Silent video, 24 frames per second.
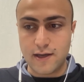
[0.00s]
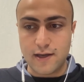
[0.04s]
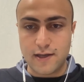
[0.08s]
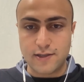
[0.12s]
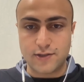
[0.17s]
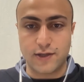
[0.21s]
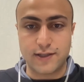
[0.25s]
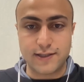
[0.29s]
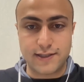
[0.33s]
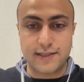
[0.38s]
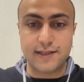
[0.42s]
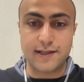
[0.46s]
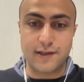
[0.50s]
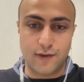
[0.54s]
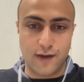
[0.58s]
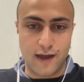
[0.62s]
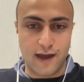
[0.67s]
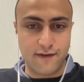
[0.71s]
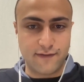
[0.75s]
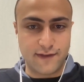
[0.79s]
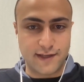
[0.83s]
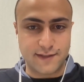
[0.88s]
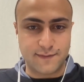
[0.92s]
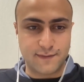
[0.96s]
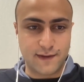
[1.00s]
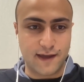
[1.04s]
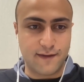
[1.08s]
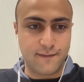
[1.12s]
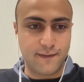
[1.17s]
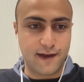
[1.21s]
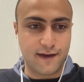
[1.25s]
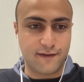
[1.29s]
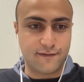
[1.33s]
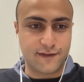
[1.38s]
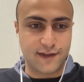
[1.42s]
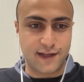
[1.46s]
So until you have this
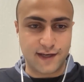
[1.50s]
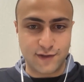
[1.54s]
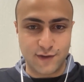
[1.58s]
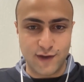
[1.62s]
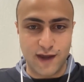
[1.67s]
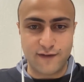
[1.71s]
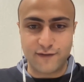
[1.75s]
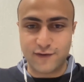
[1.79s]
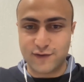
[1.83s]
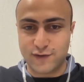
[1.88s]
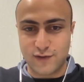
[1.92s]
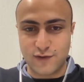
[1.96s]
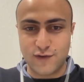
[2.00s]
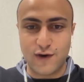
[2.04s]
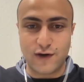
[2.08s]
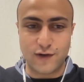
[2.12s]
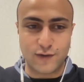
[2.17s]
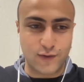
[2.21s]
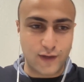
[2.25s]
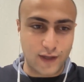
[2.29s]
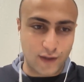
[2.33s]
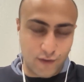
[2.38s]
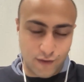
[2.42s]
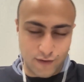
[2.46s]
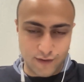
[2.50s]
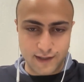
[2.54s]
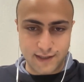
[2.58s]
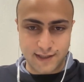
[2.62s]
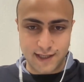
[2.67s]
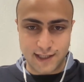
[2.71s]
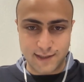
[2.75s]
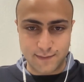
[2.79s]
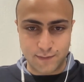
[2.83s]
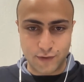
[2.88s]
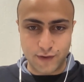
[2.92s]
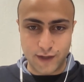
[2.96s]
PMF, then you are doing all this
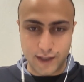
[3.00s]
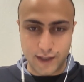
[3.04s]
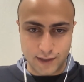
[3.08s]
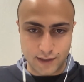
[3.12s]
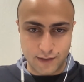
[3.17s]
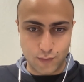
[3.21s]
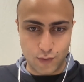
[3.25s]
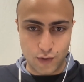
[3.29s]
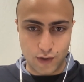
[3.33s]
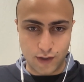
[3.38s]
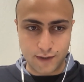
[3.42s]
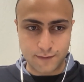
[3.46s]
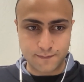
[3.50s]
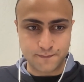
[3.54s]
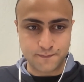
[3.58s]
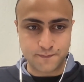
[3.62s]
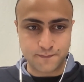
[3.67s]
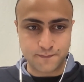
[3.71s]
exploration work.